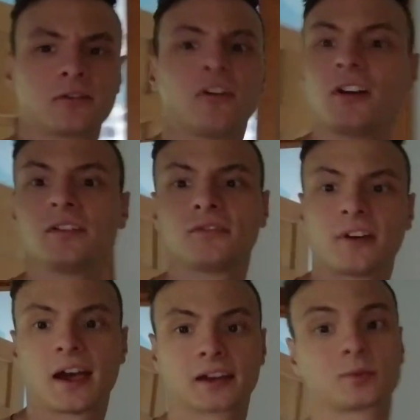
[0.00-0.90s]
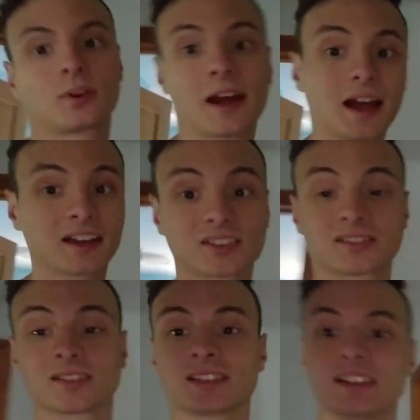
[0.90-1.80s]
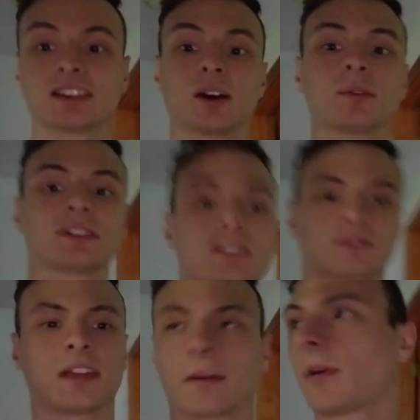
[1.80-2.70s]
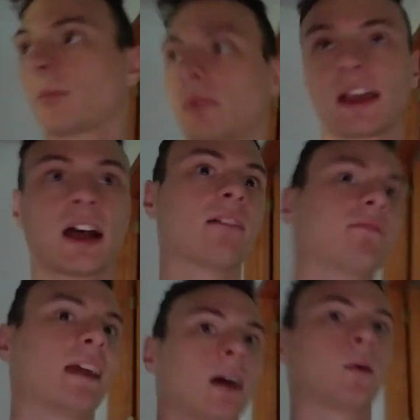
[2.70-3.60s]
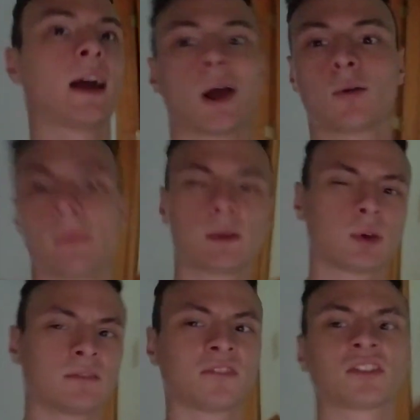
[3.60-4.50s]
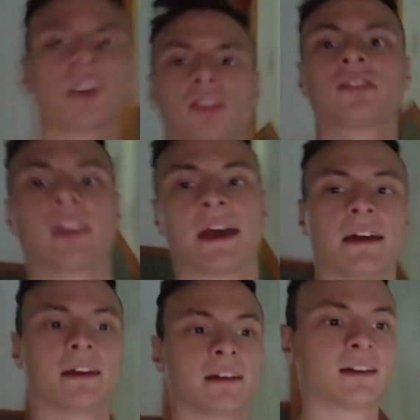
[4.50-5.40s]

fun fact, we're actually going like probably like half an hour, maybe waiting for sunset.